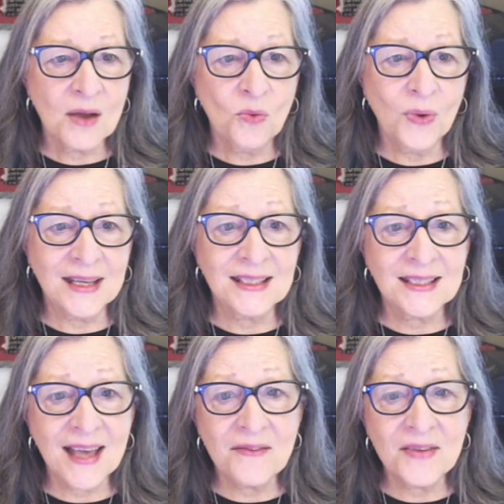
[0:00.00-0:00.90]
Week
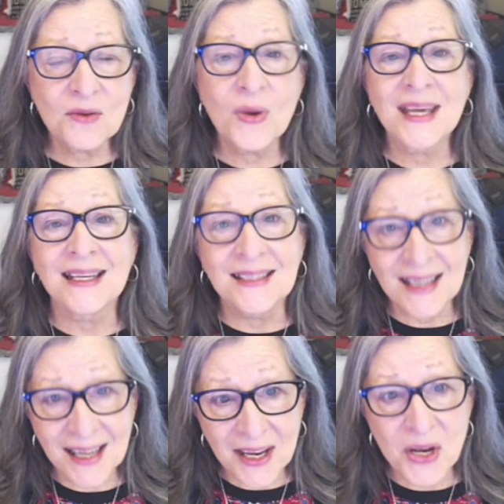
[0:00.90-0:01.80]
seven, we
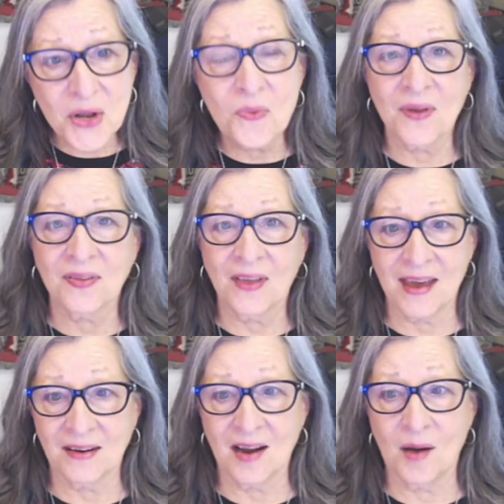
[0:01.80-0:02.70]
continue with
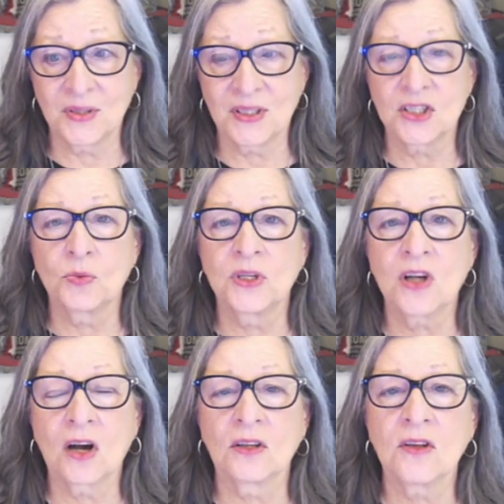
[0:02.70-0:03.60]
layout and composition. We
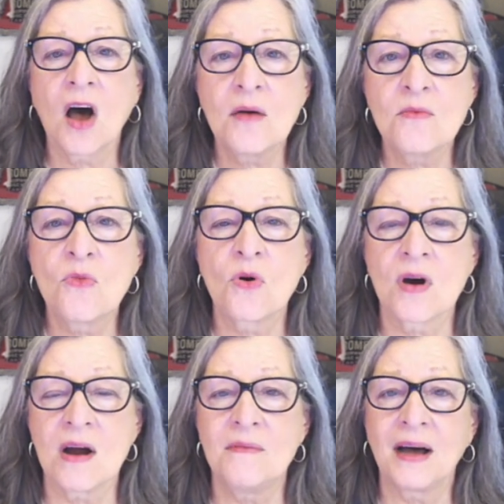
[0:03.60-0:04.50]
talk a lot
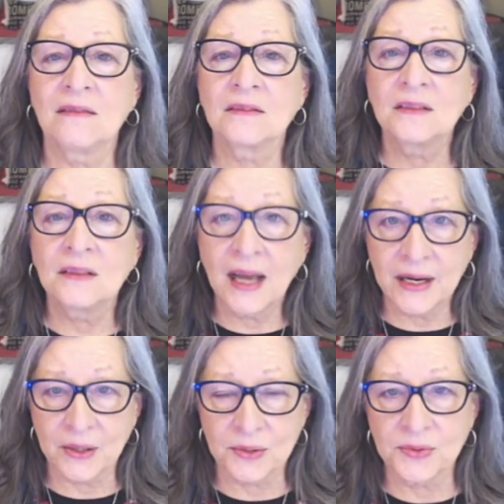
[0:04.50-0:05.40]
more about
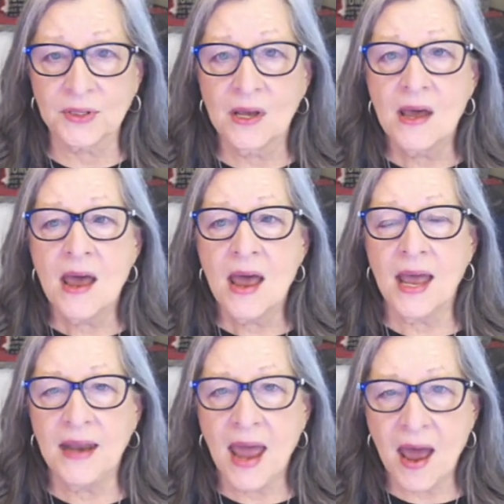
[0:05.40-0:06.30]
layers
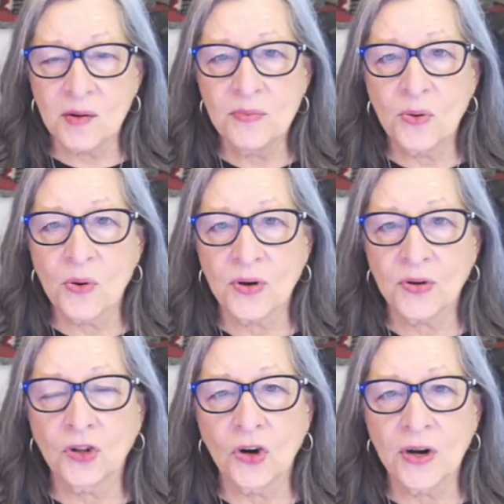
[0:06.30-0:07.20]
and how
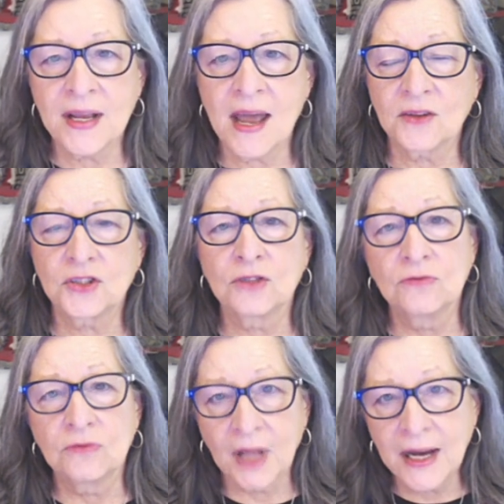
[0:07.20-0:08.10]
important learning how to
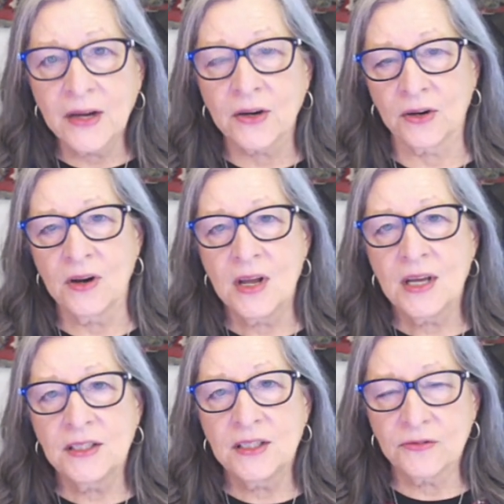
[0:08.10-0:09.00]
layer
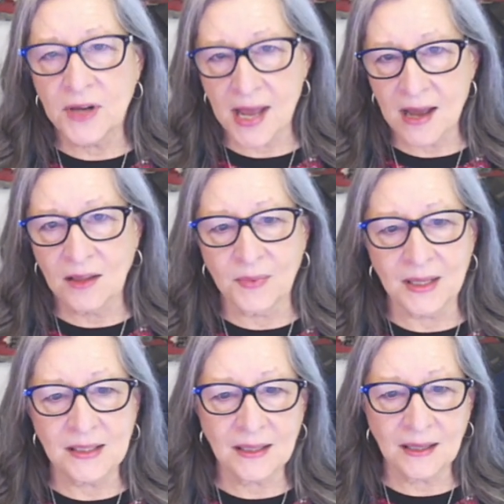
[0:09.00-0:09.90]
different
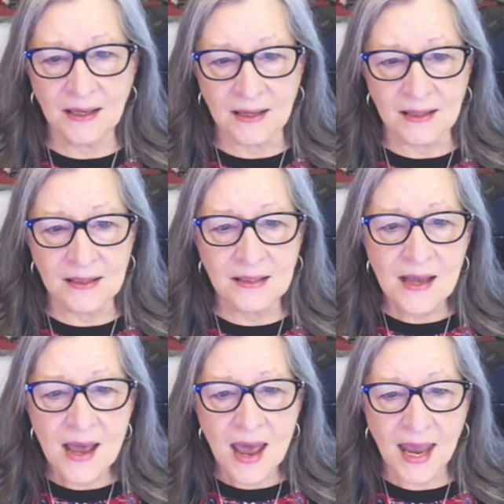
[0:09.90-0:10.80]
elements is.
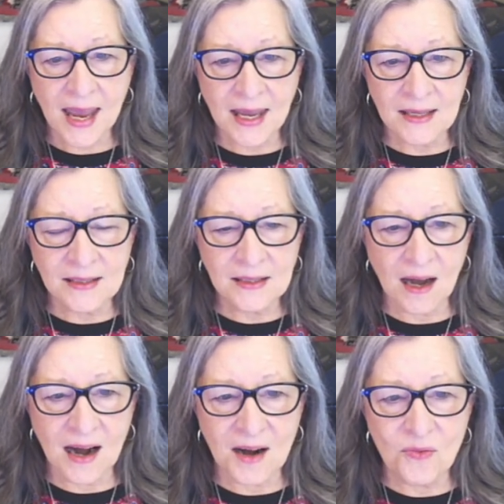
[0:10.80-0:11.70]
And
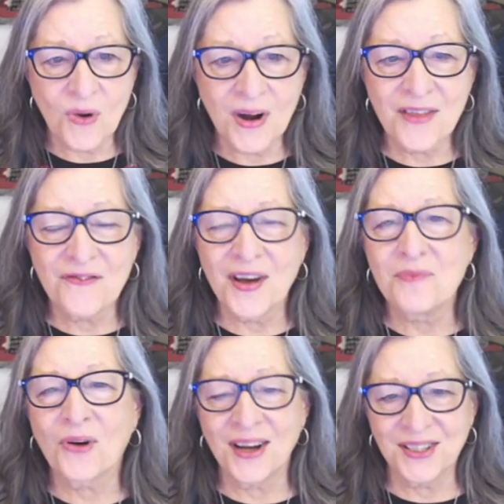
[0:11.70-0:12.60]
um, one of the fun
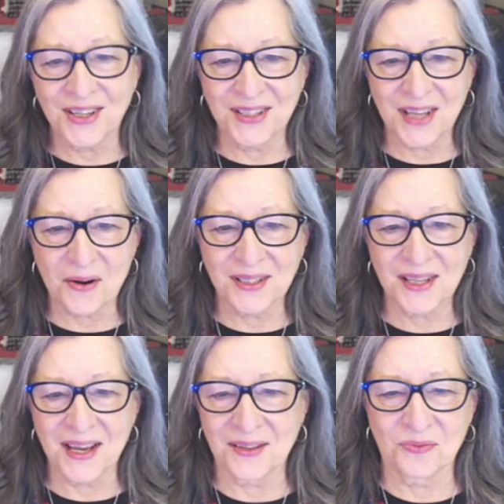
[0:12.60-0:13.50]
projects there is,
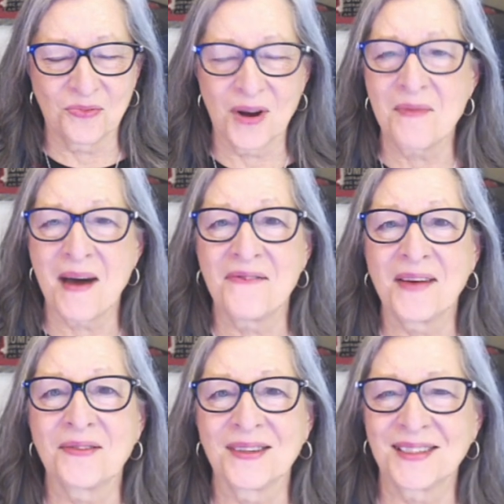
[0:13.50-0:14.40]
it's one of my
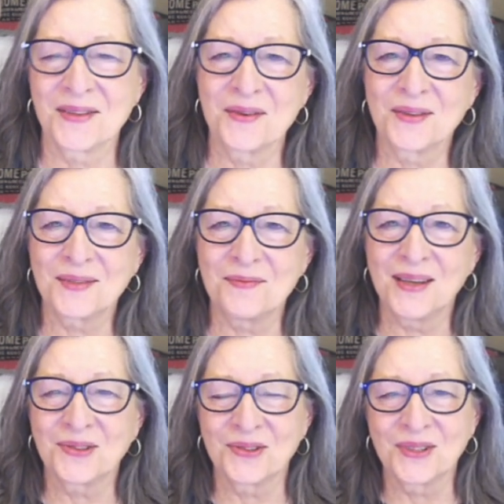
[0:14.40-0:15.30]
favorites through the
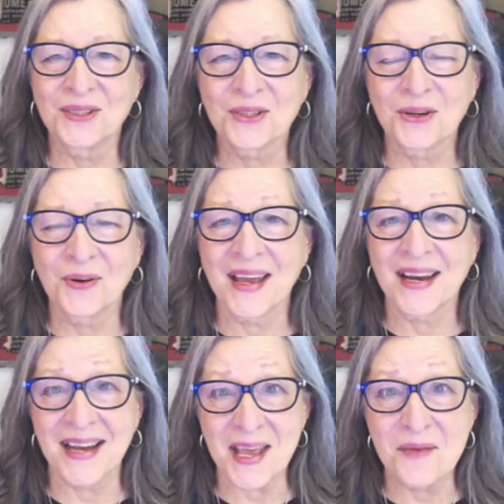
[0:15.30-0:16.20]
semesters, is to create
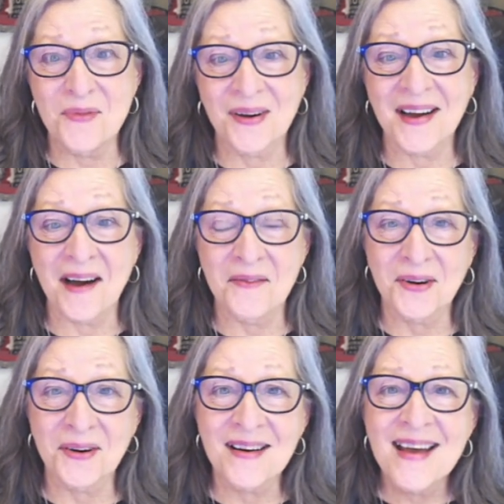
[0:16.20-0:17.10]
an ebook
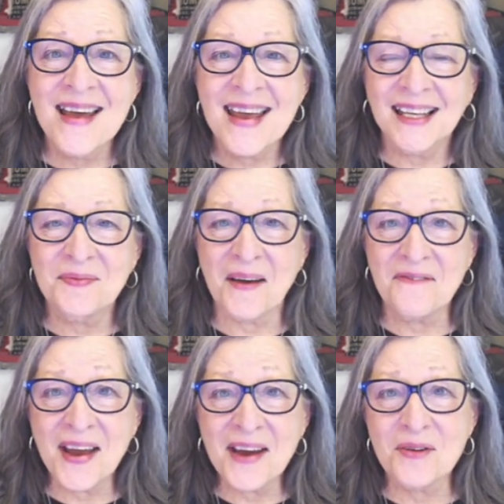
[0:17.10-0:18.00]
cover. It's my
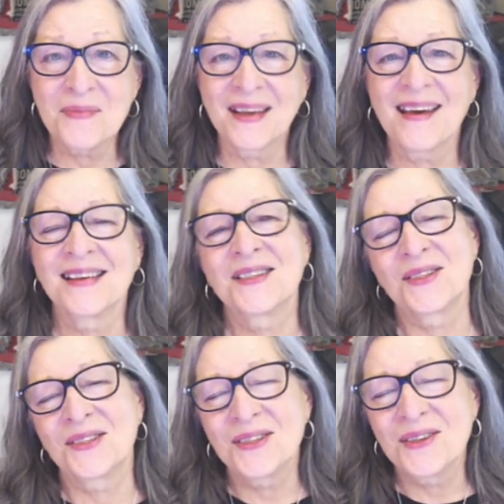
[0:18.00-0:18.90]
favorite because the
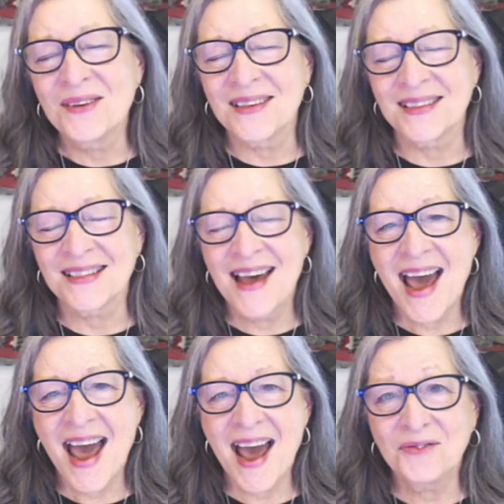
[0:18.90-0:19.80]
students
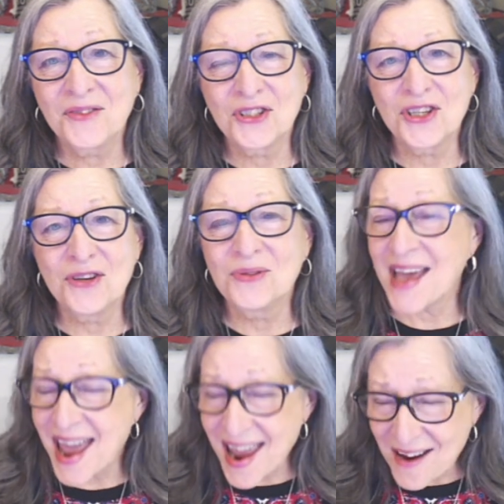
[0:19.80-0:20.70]
have to choose
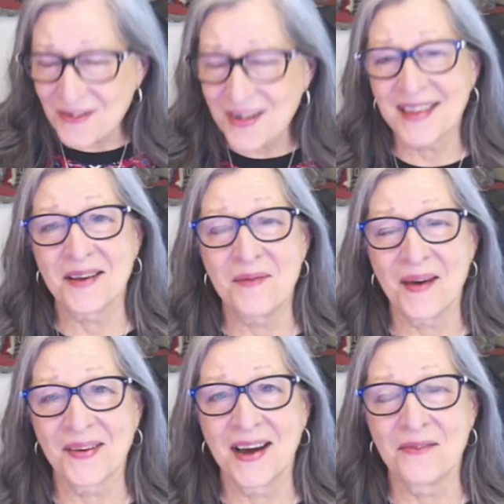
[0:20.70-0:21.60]
everything
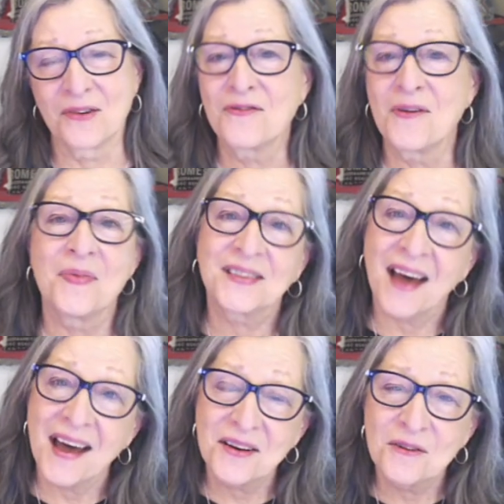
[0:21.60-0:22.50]
about the cover from the
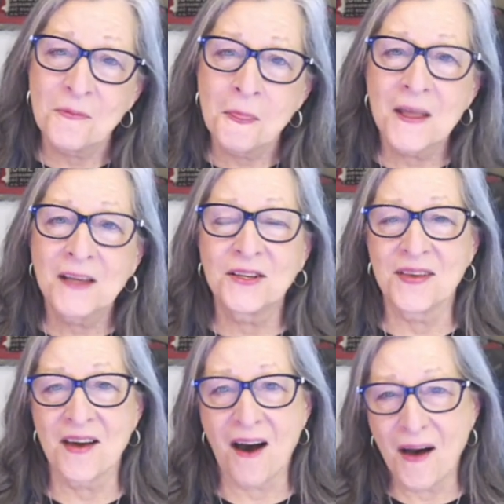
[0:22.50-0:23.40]
title to
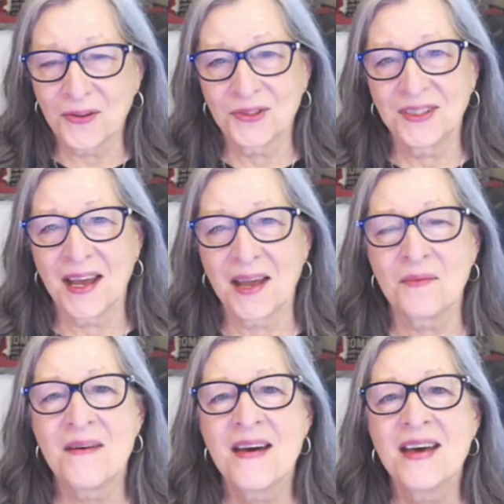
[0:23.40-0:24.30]
the author's name,
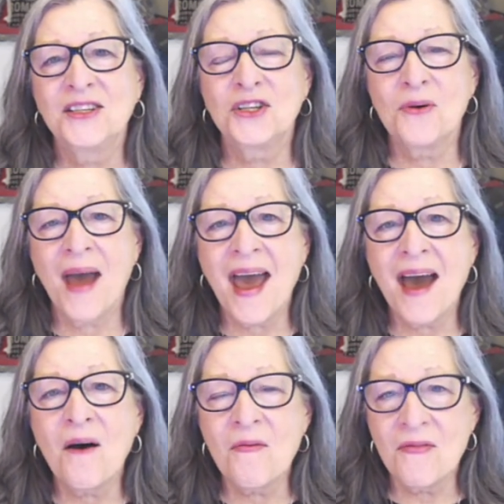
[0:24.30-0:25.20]
to
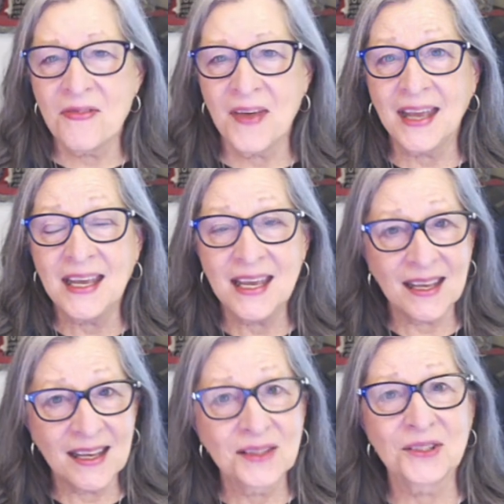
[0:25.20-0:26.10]
how they
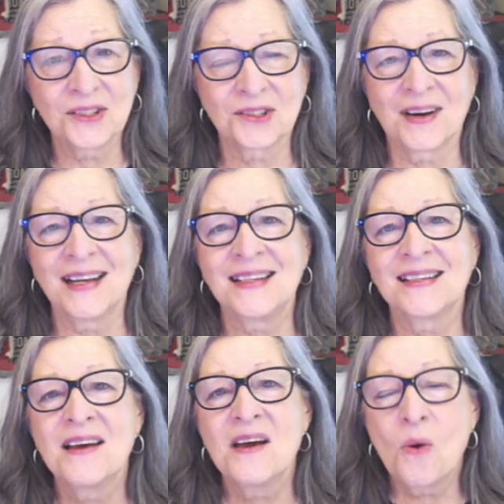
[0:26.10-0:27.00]
illustrate
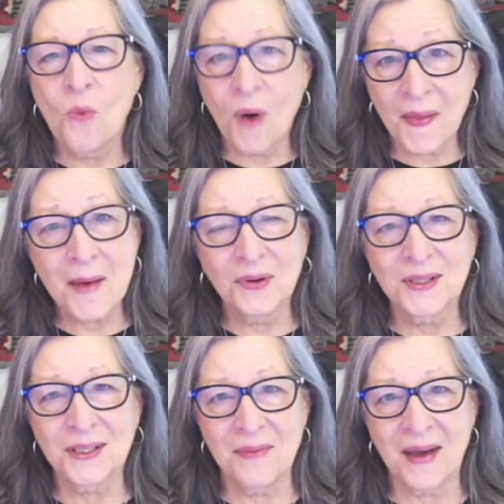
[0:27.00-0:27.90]
what that
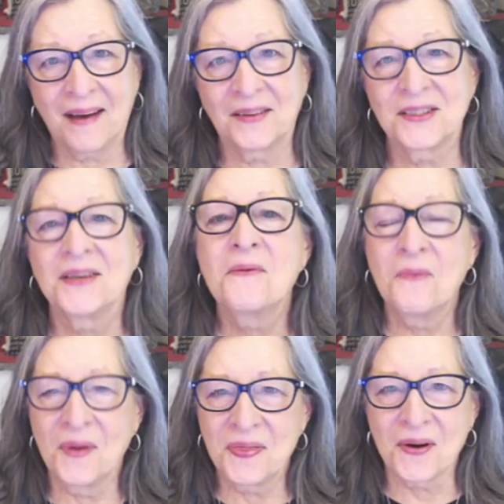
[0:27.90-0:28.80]
book's about
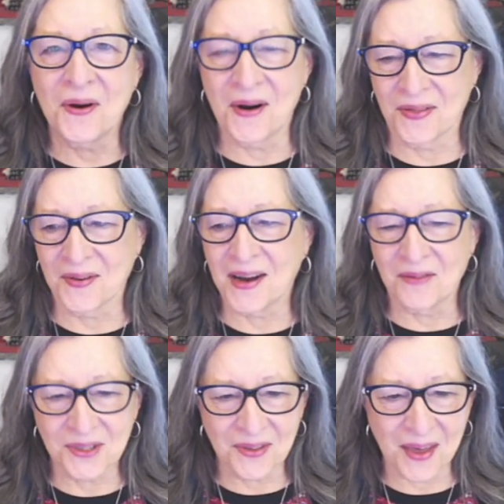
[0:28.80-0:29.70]
with their art on the
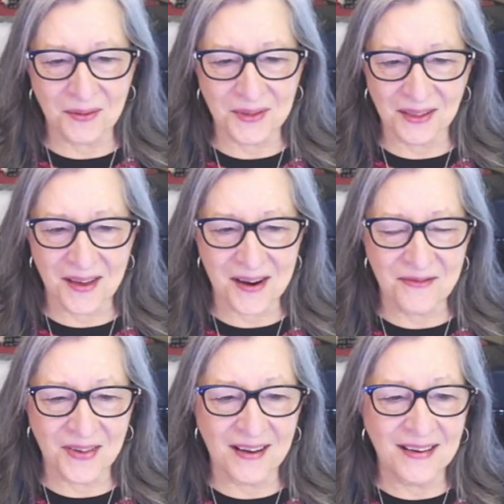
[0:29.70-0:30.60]
cover. So that was a lot of
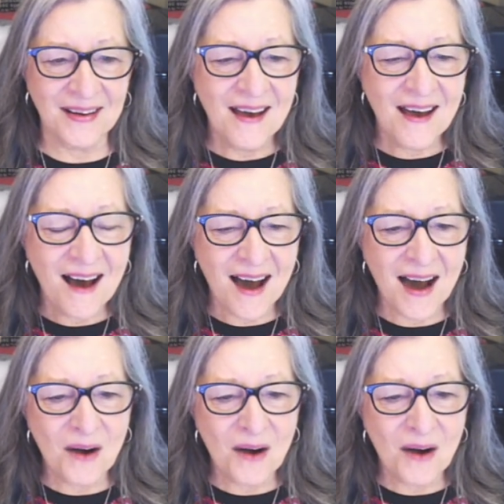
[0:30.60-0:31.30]
fun. Uh,